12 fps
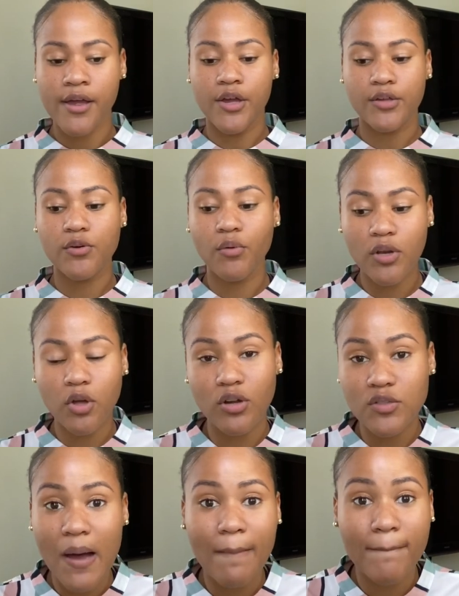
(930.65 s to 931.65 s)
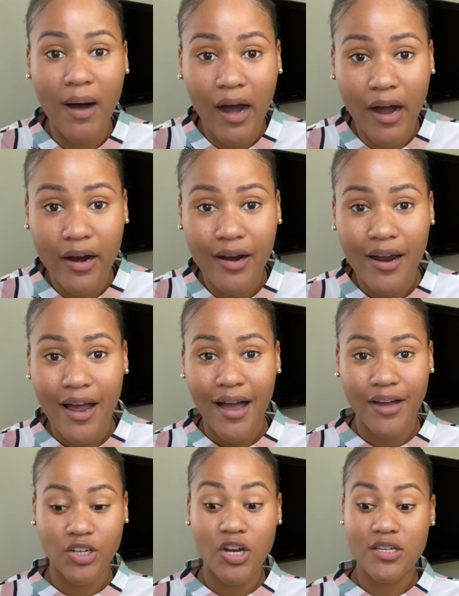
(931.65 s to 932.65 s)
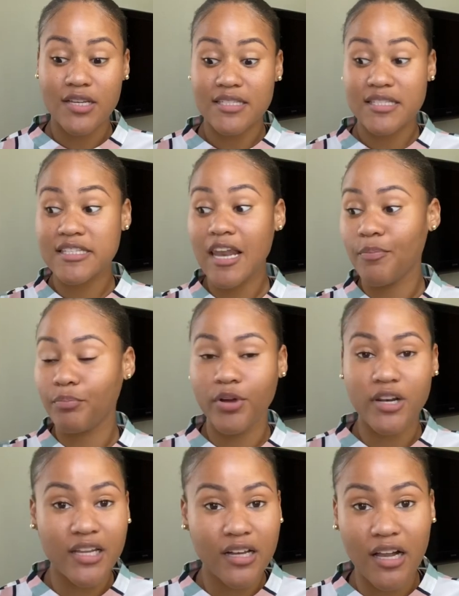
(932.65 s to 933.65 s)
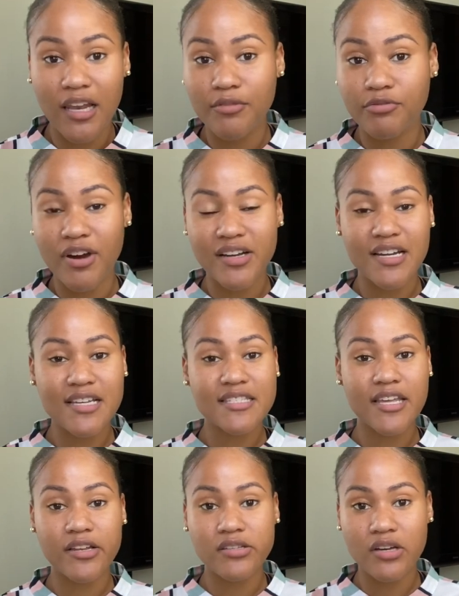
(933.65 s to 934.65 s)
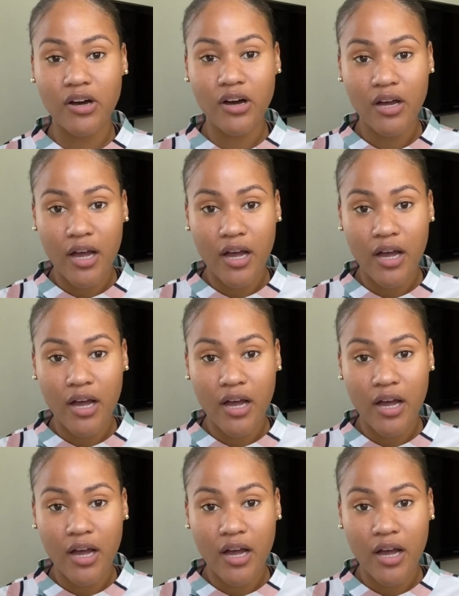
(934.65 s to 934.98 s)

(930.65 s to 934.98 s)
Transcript: You would go to a bar and you just slap a liquor left, right, and center.